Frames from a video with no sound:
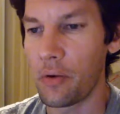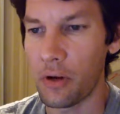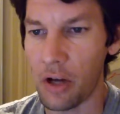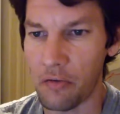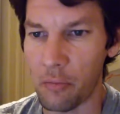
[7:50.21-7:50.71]

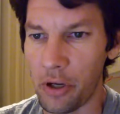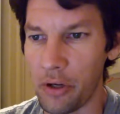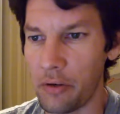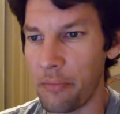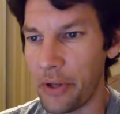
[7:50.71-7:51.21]

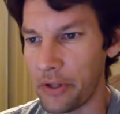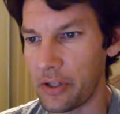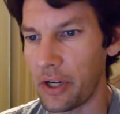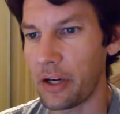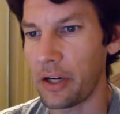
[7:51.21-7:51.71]
government,
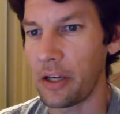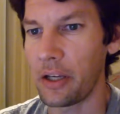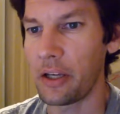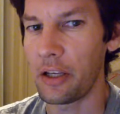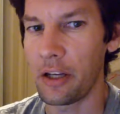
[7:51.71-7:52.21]

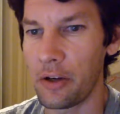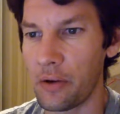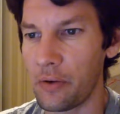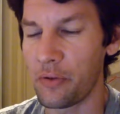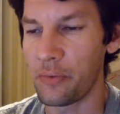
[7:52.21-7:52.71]
military,
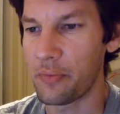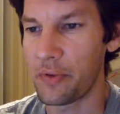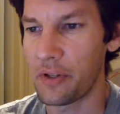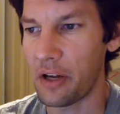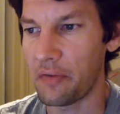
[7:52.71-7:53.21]

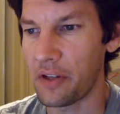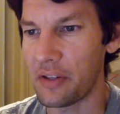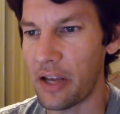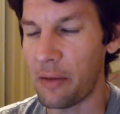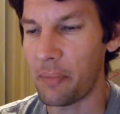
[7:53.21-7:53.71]
stuff that's
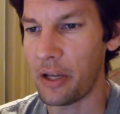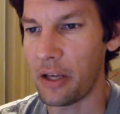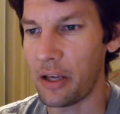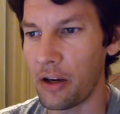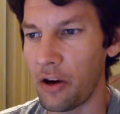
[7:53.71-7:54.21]

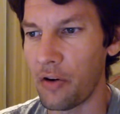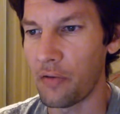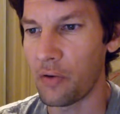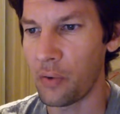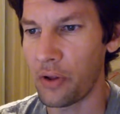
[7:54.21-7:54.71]
happening
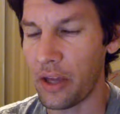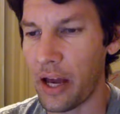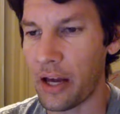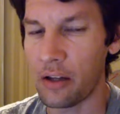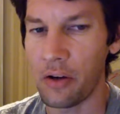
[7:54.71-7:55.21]
over with
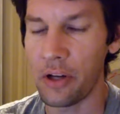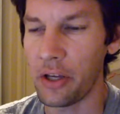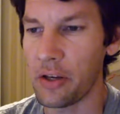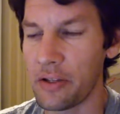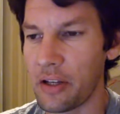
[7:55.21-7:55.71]

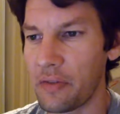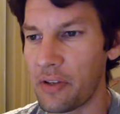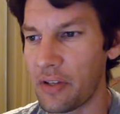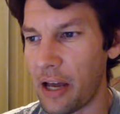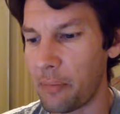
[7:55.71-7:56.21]
Catalonia, stuff
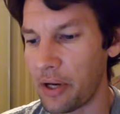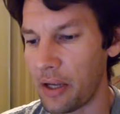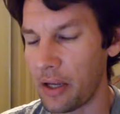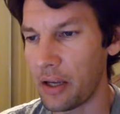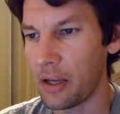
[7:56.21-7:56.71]
that's
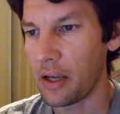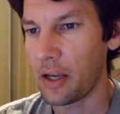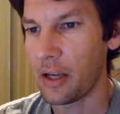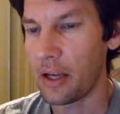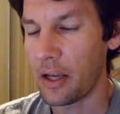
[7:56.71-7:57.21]
happening
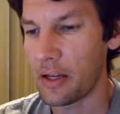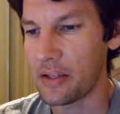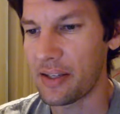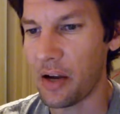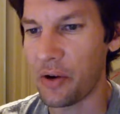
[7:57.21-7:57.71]
in
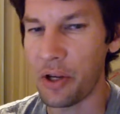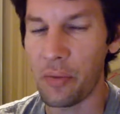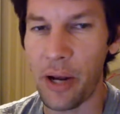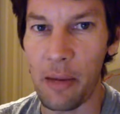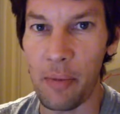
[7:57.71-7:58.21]
Saudi
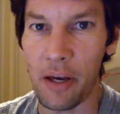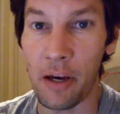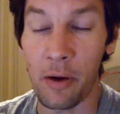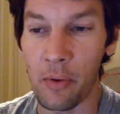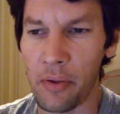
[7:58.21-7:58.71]

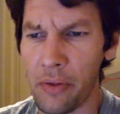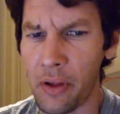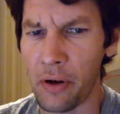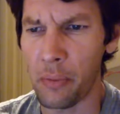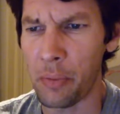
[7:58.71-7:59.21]
Arabia with,
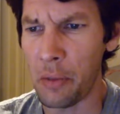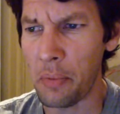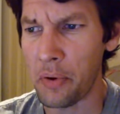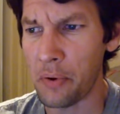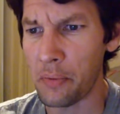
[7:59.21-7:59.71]

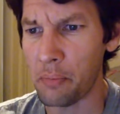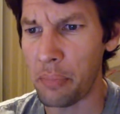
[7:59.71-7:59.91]
people